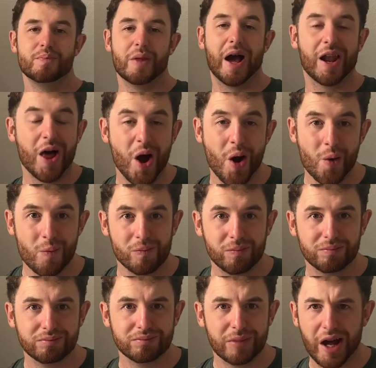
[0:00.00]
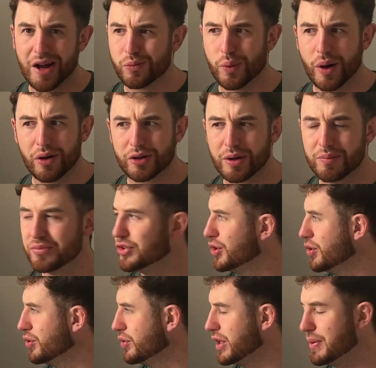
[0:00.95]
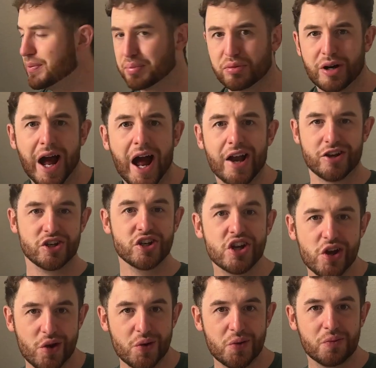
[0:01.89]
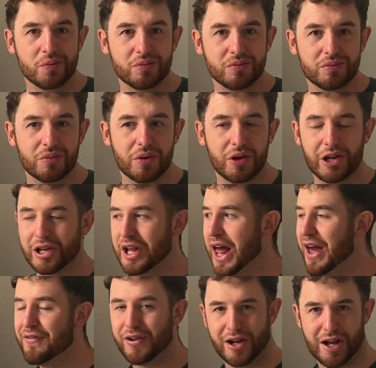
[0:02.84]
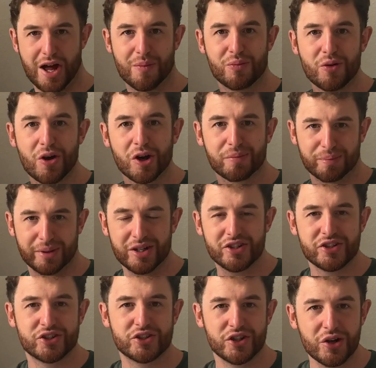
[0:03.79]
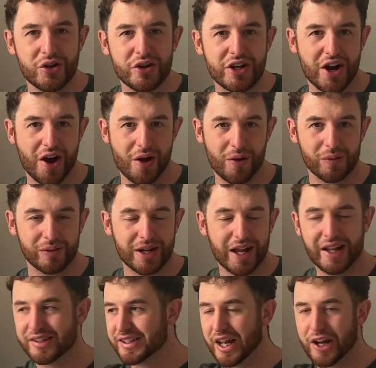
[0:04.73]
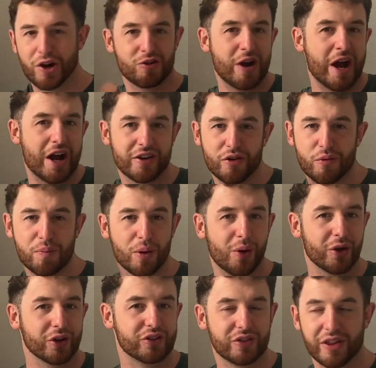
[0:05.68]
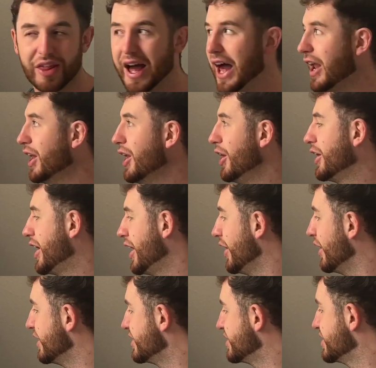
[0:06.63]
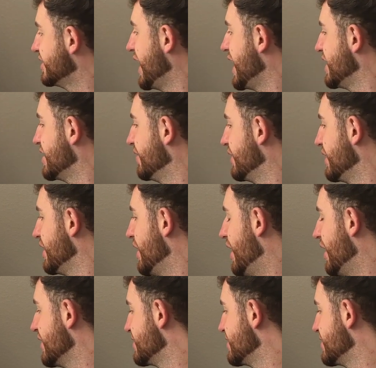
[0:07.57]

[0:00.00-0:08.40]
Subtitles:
Hello, and welcome to the brand new Level Up Rugby studio. Let's get a round of applause for that. Look at this state-of-the-art